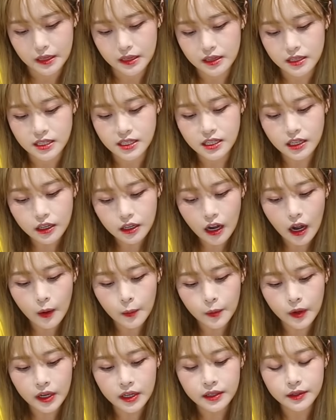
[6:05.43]
the Silk
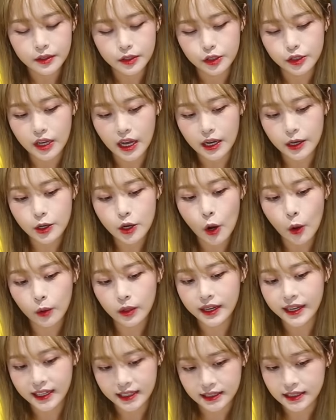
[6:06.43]
Cut one, you get no
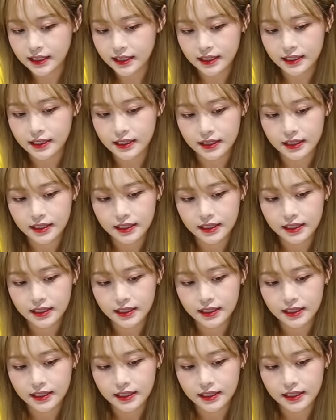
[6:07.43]
lint.